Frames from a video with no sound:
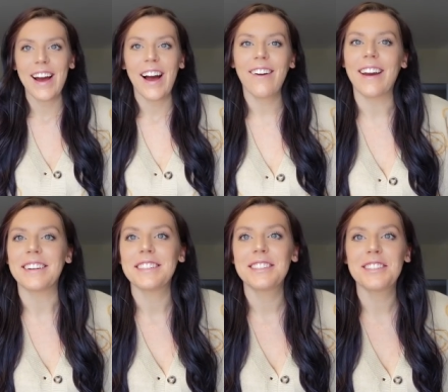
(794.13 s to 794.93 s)

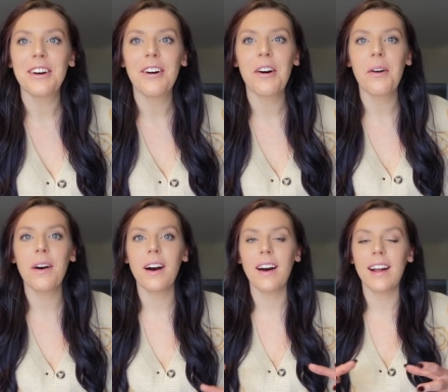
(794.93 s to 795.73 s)
Okay,
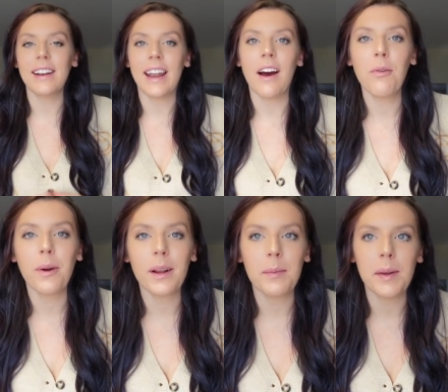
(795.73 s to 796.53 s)
so now
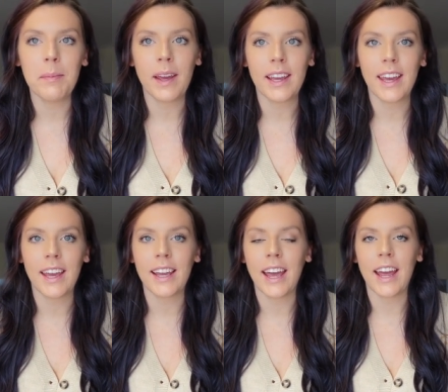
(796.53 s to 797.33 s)
we're gonna be
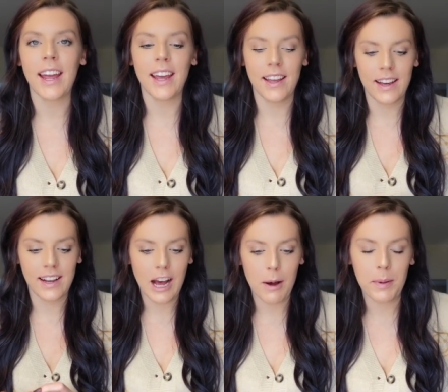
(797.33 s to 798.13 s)
making a
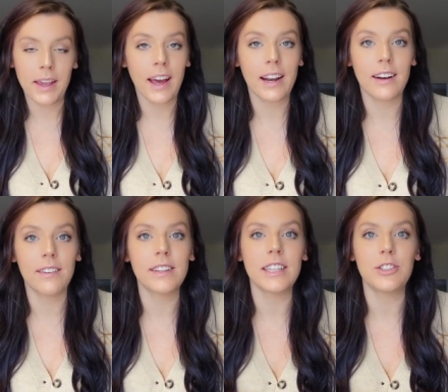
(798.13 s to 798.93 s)
copycat
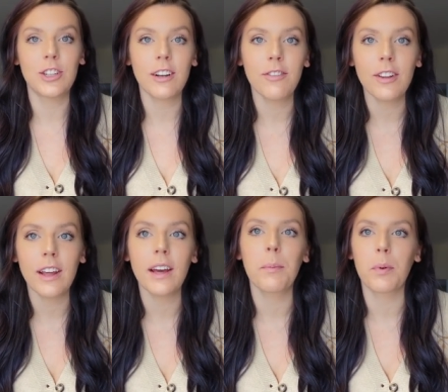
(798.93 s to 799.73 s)
of the
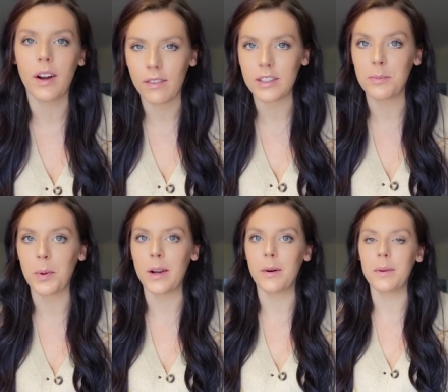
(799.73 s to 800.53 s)
Chick-fil-A breakfast
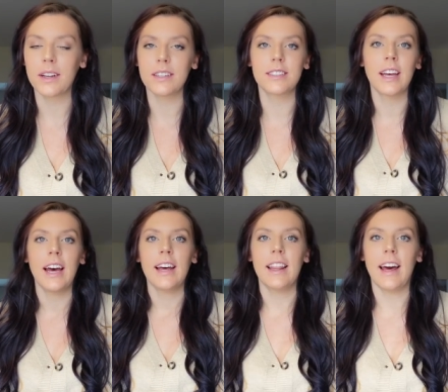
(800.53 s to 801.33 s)
burrito because
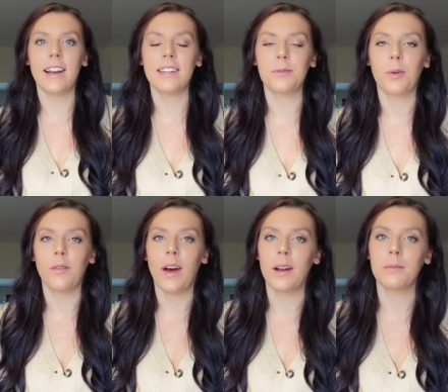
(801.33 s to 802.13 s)
that is one
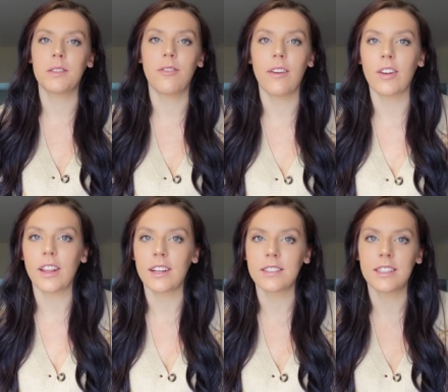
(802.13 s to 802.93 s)
of Adam's favorite
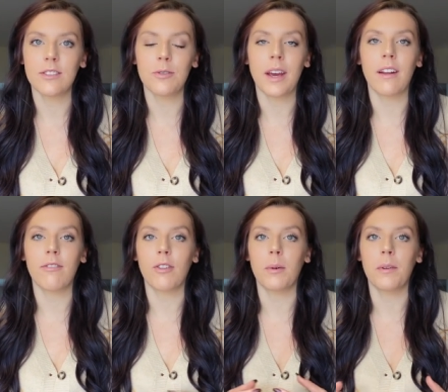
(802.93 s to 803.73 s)
things to
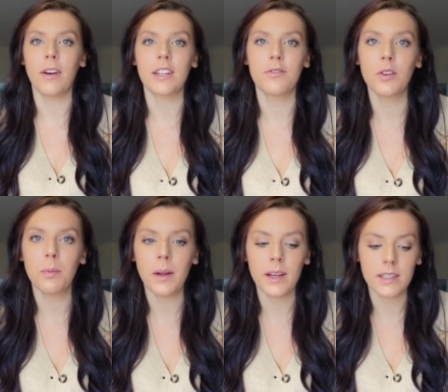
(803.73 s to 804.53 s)
get from a fast
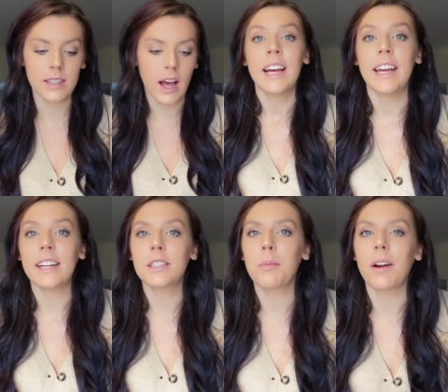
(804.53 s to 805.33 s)
food place. He
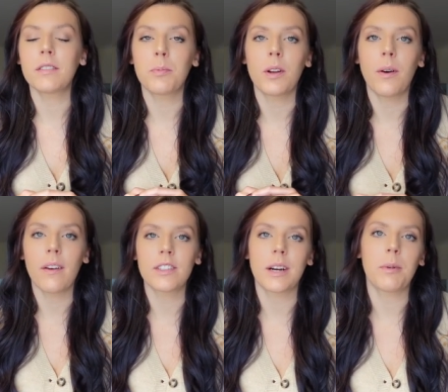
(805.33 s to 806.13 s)
gets the breakfast burrito
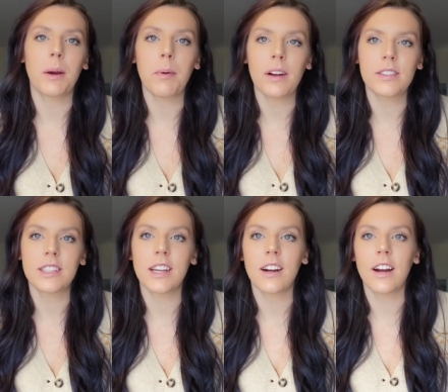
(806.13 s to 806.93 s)
every time we get
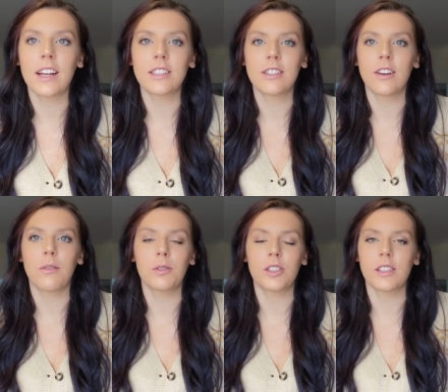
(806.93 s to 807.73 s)
breakfast there and
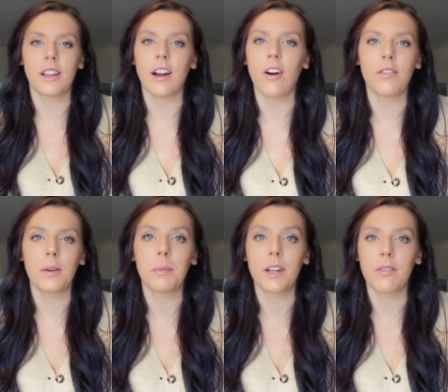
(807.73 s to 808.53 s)
so, which isn't that
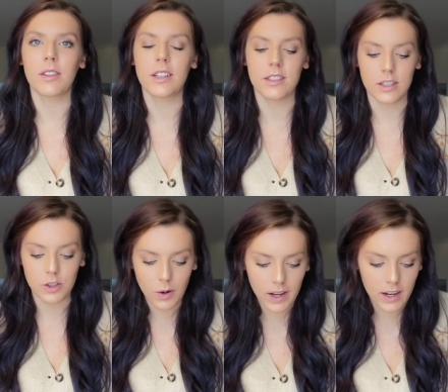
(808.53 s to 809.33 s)
often, but he really does
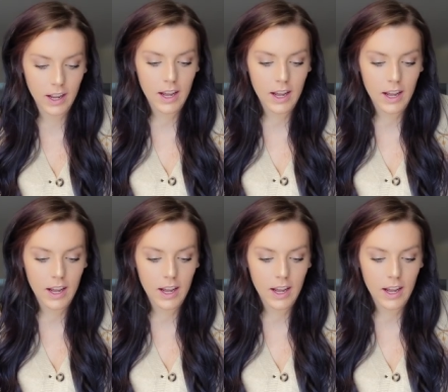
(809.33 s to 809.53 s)
enjoy it.